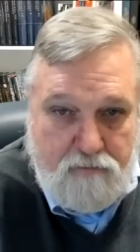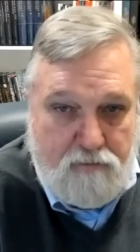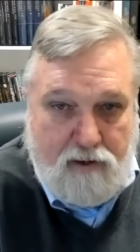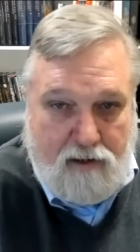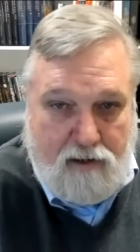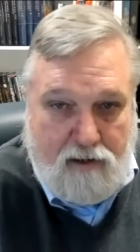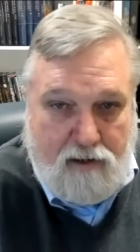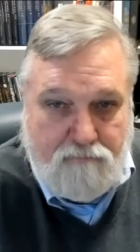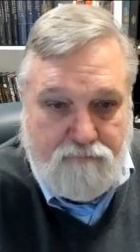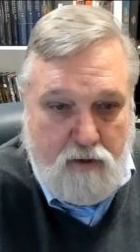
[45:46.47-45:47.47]
um,
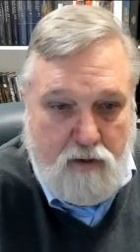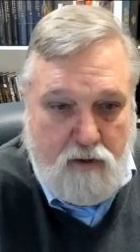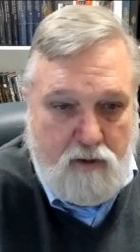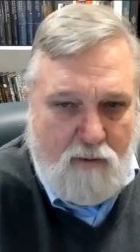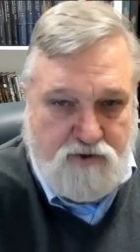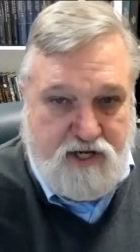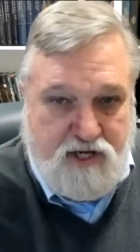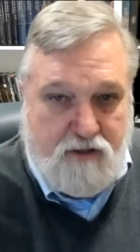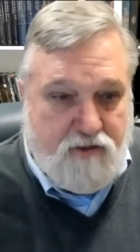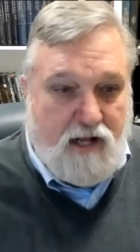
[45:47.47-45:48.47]
I won't say a
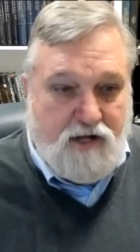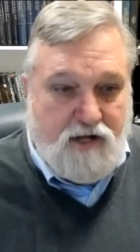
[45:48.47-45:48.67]
theological